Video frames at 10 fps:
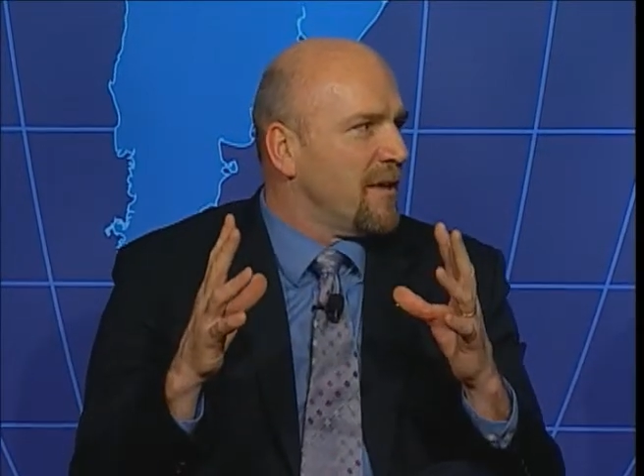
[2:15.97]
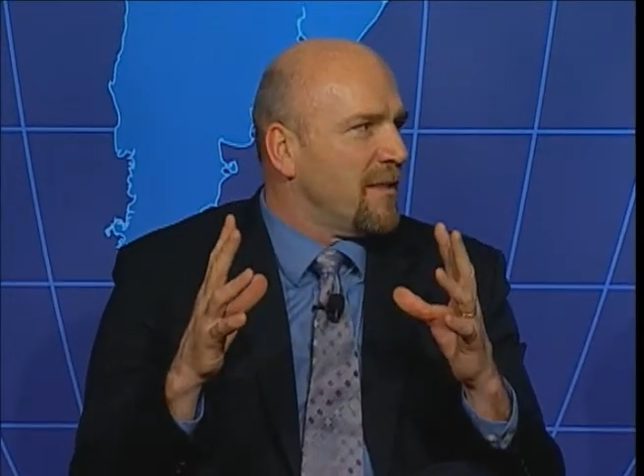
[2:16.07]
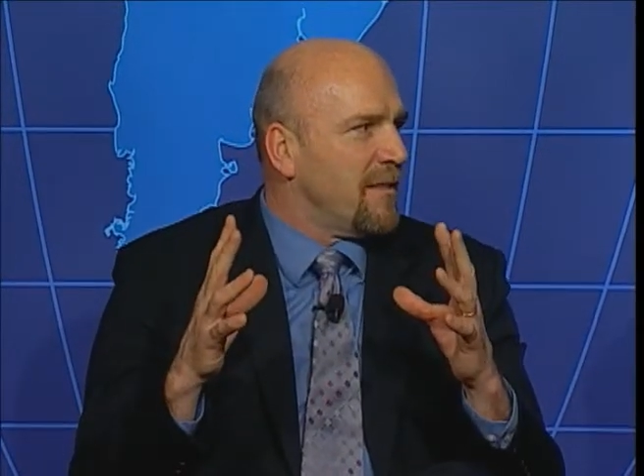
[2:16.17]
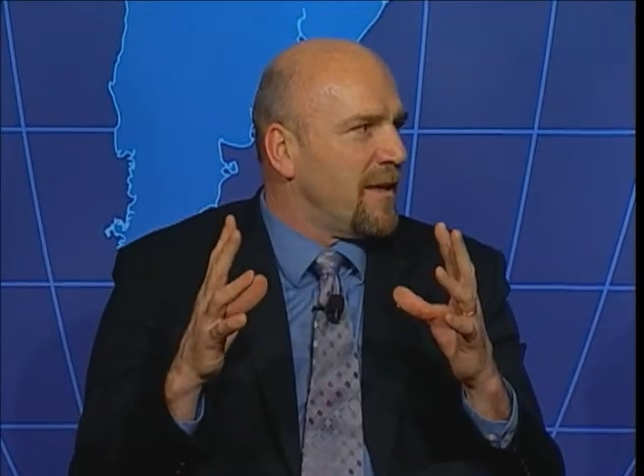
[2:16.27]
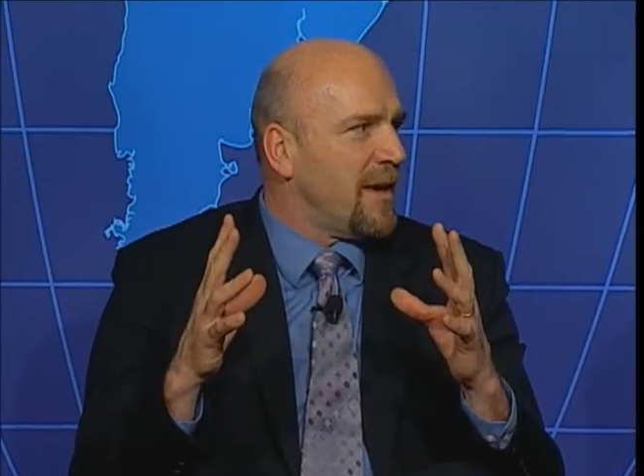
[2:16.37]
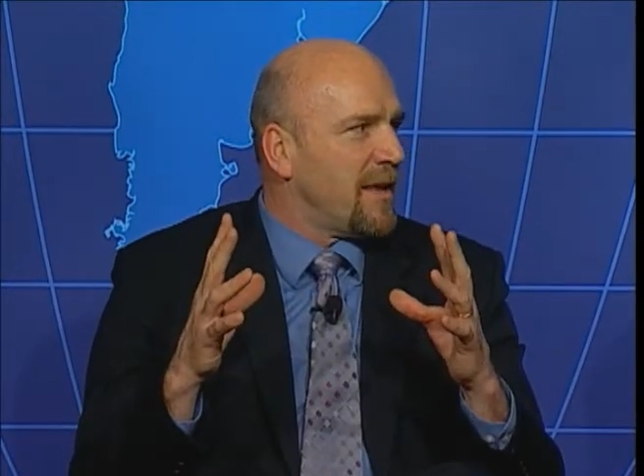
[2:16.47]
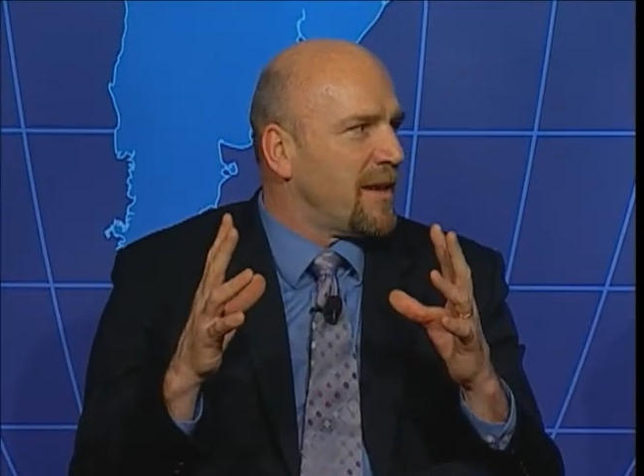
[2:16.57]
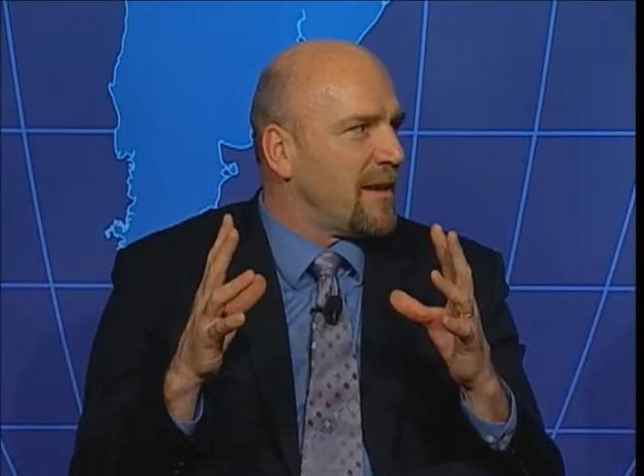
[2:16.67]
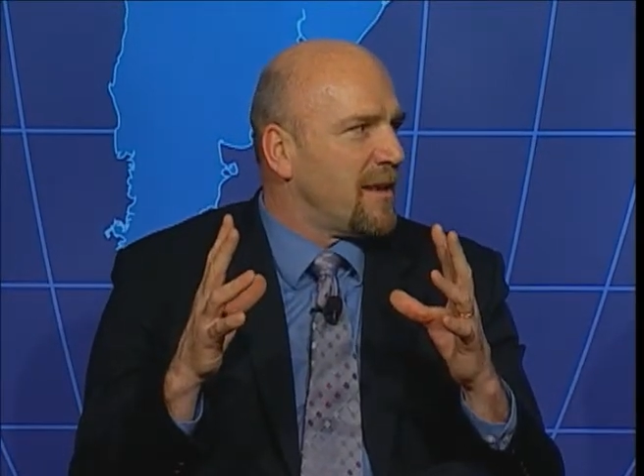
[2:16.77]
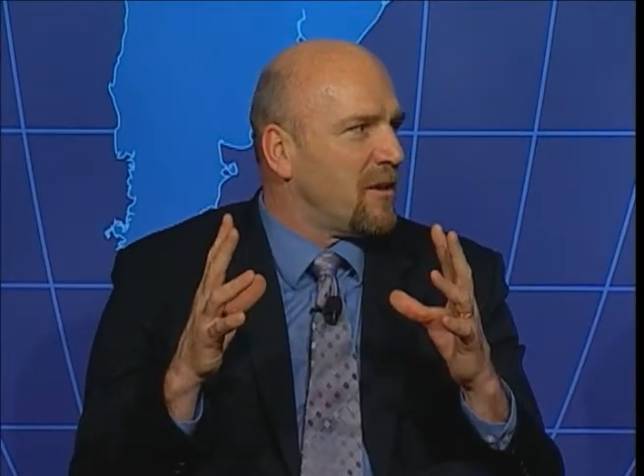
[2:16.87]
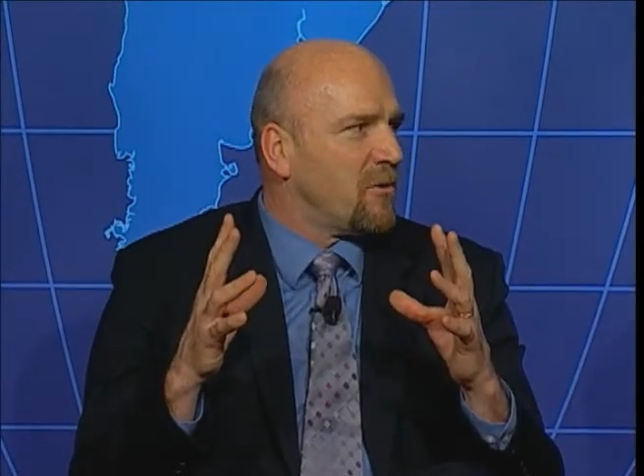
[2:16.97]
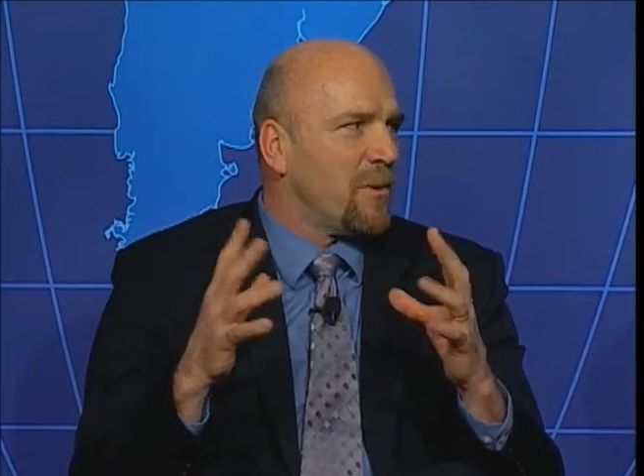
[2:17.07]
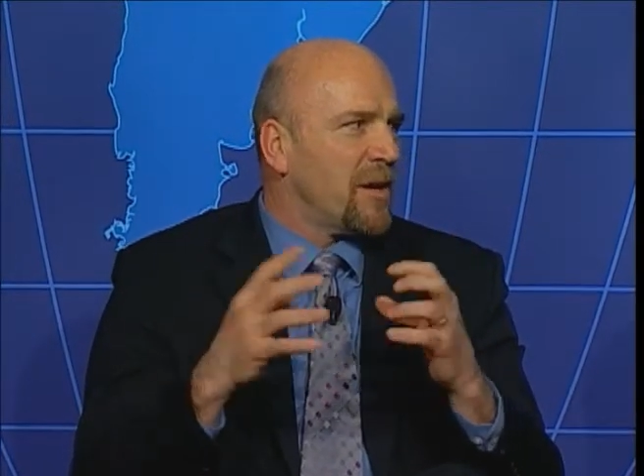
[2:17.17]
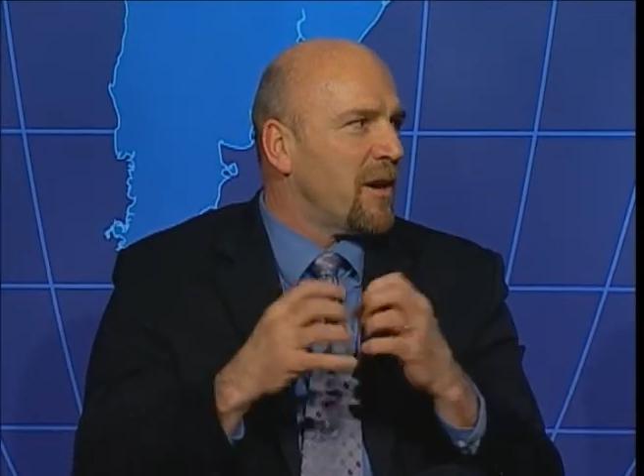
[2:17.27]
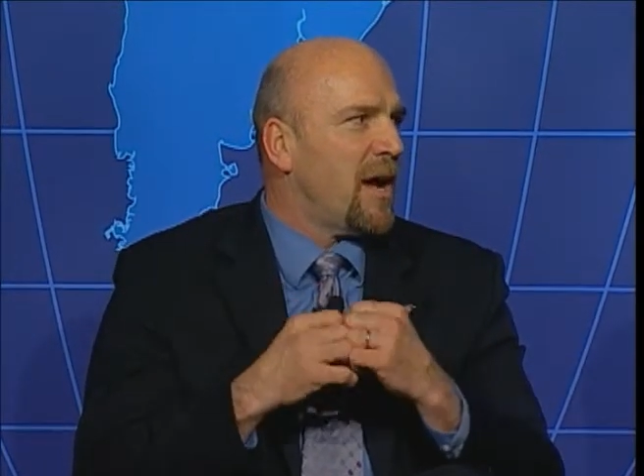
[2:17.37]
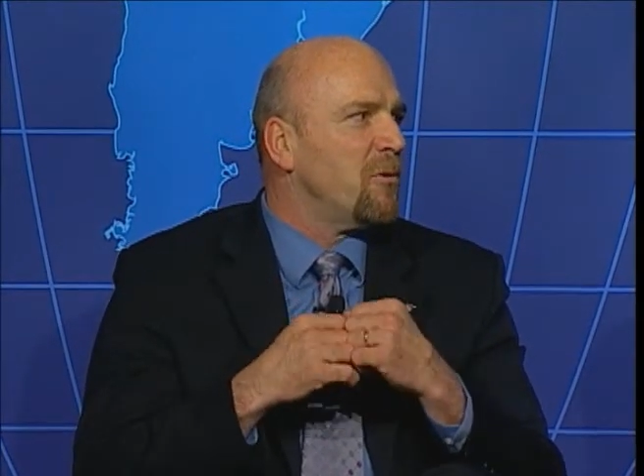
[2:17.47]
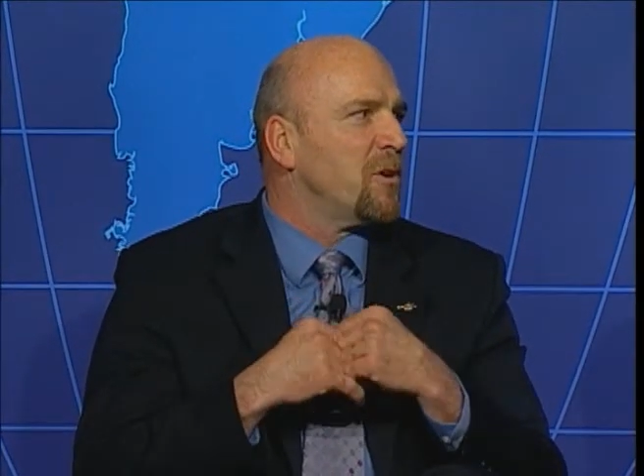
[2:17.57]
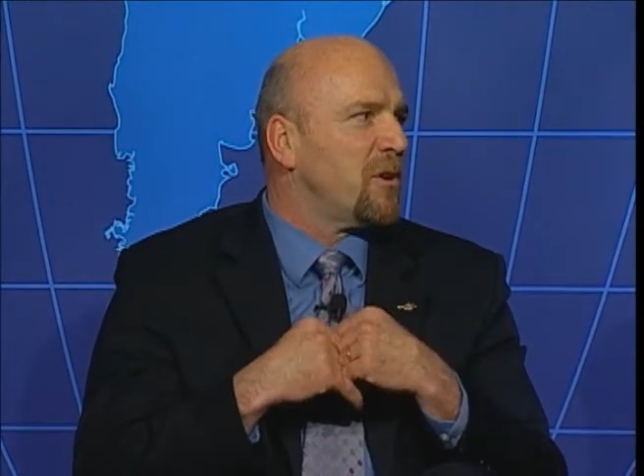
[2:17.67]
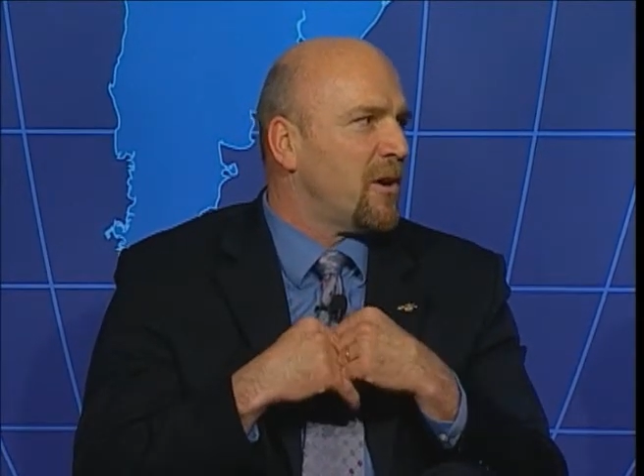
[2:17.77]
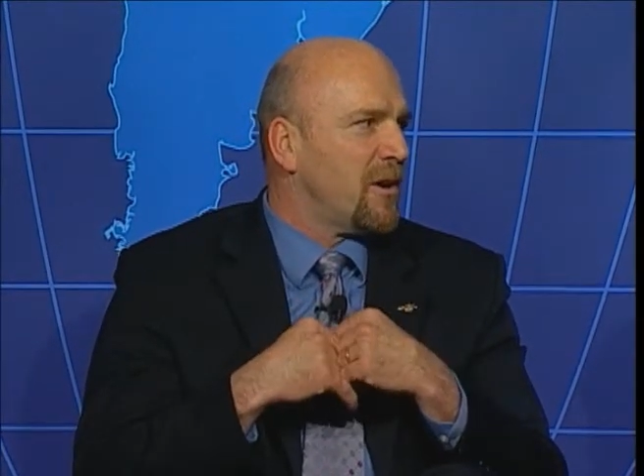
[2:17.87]
that no matter how
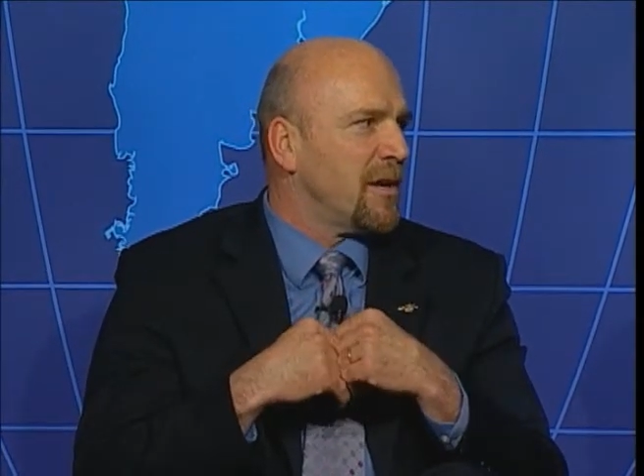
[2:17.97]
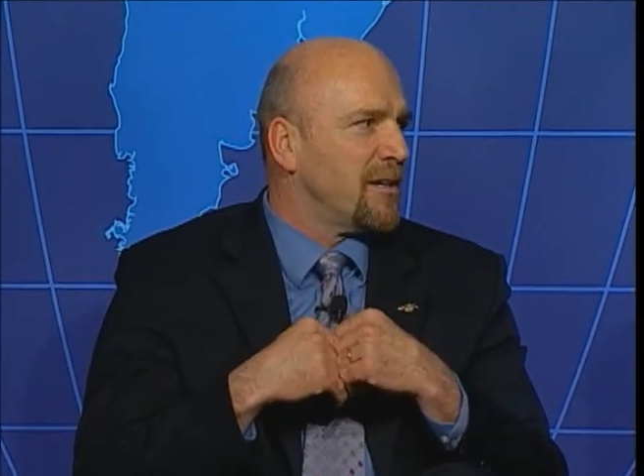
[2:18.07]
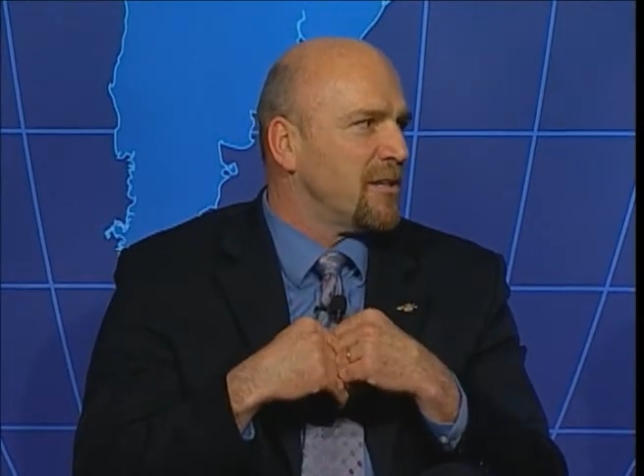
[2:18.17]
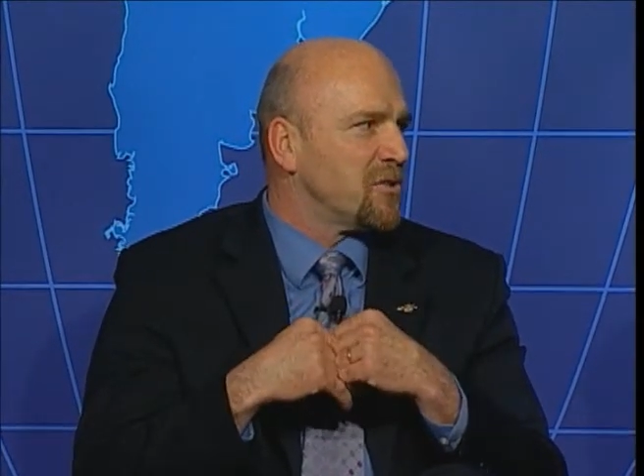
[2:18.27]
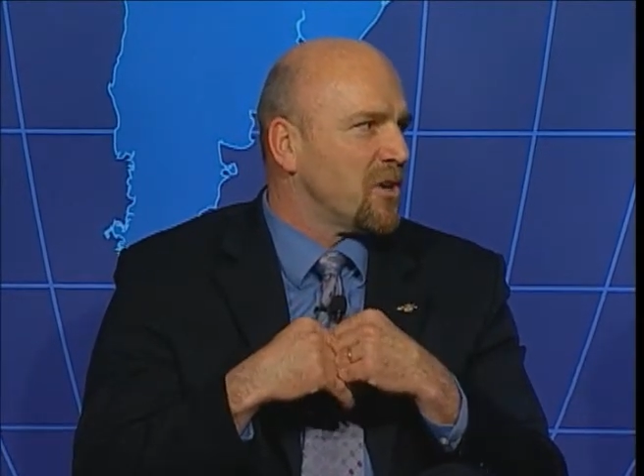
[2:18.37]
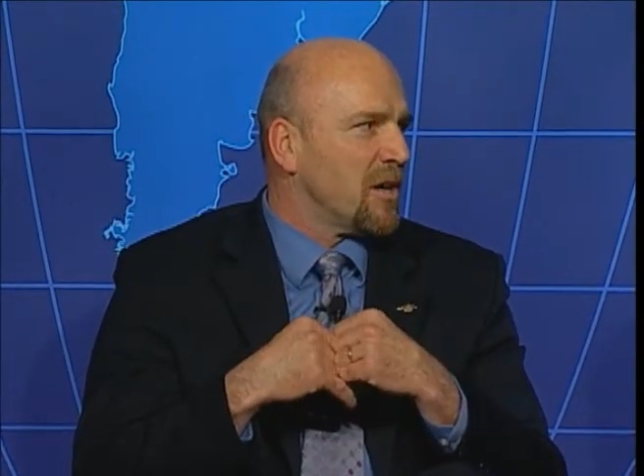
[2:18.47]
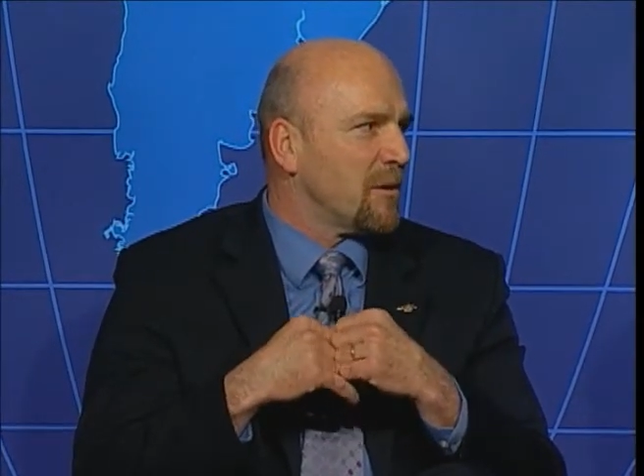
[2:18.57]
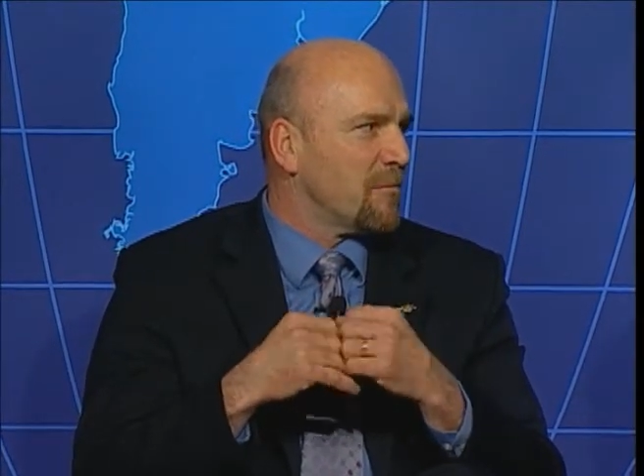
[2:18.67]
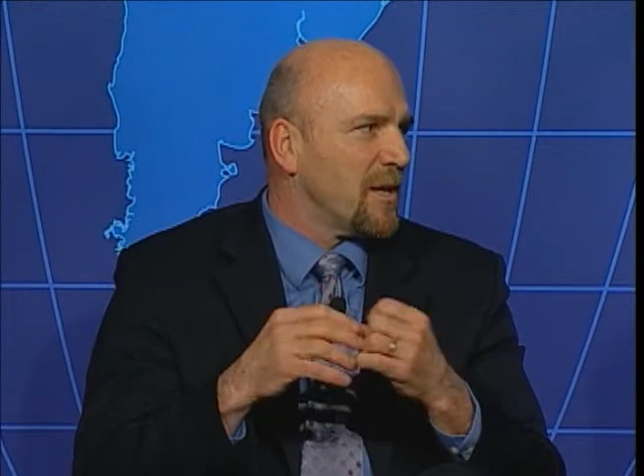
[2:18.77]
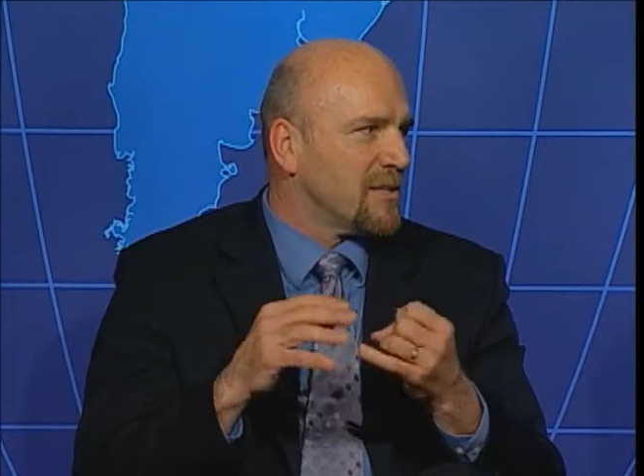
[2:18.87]
good our ideas are,